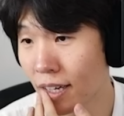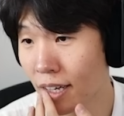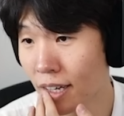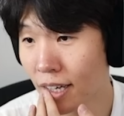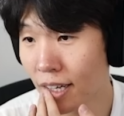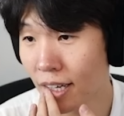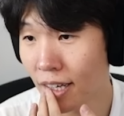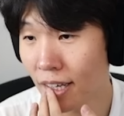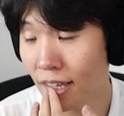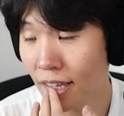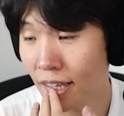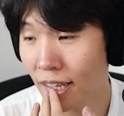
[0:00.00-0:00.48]

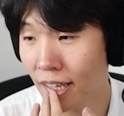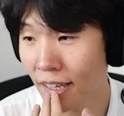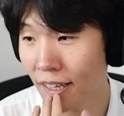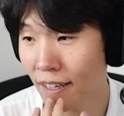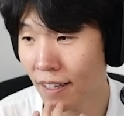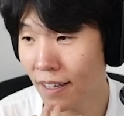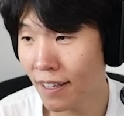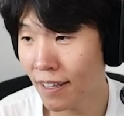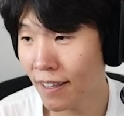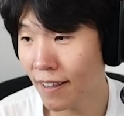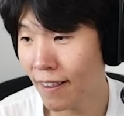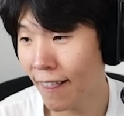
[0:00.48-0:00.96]

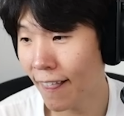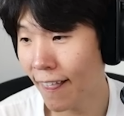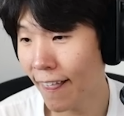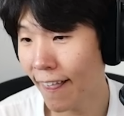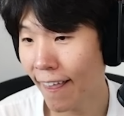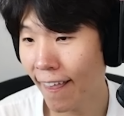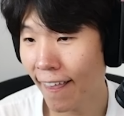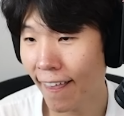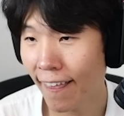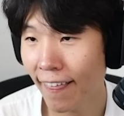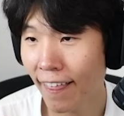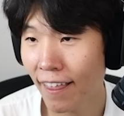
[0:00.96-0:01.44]

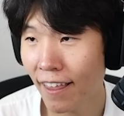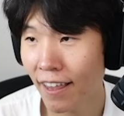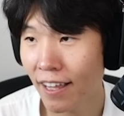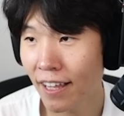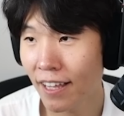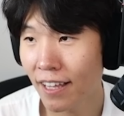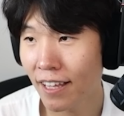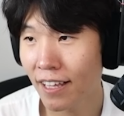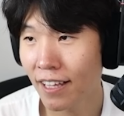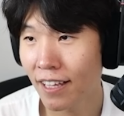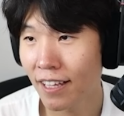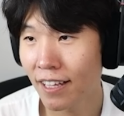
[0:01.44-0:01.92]

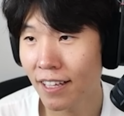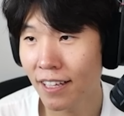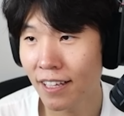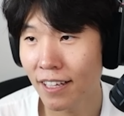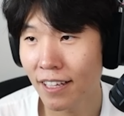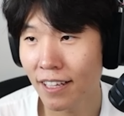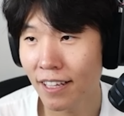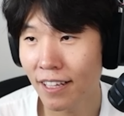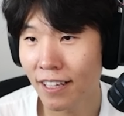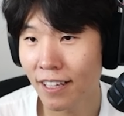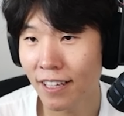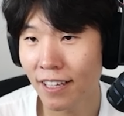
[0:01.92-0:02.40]

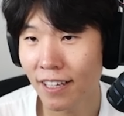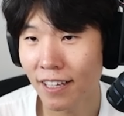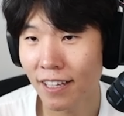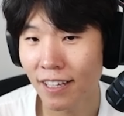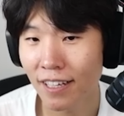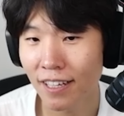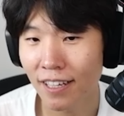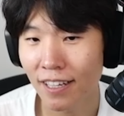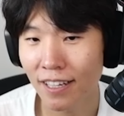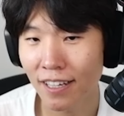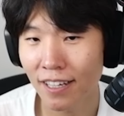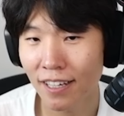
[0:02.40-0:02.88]

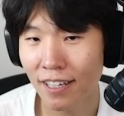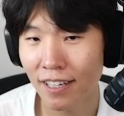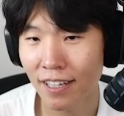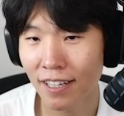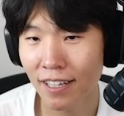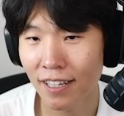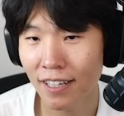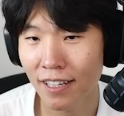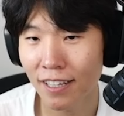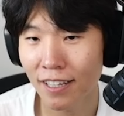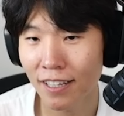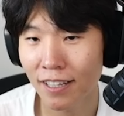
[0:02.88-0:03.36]

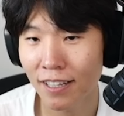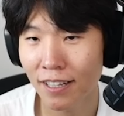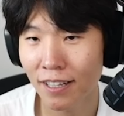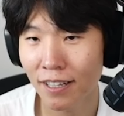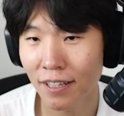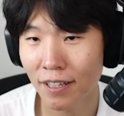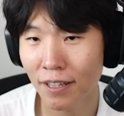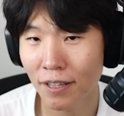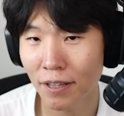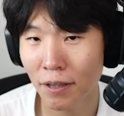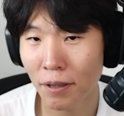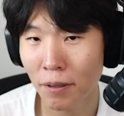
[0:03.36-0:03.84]

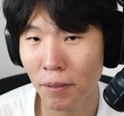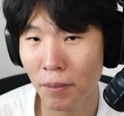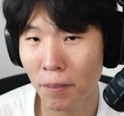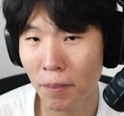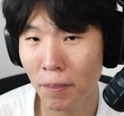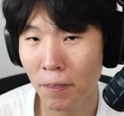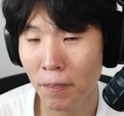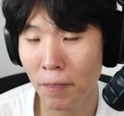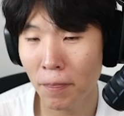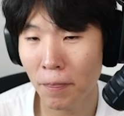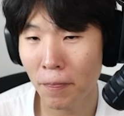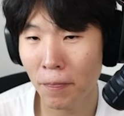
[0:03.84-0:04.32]

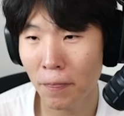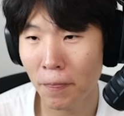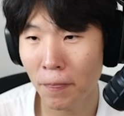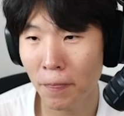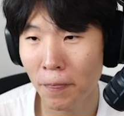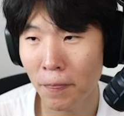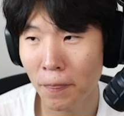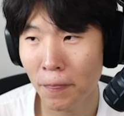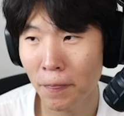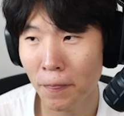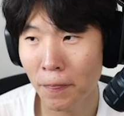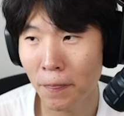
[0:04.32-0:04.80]

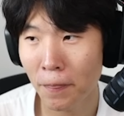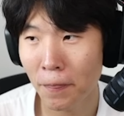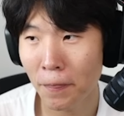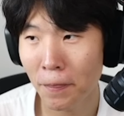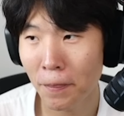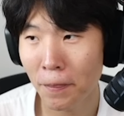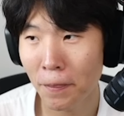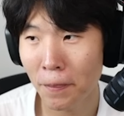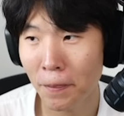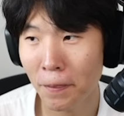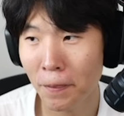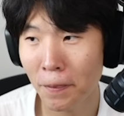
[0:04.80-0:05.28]
This person isn't speaking.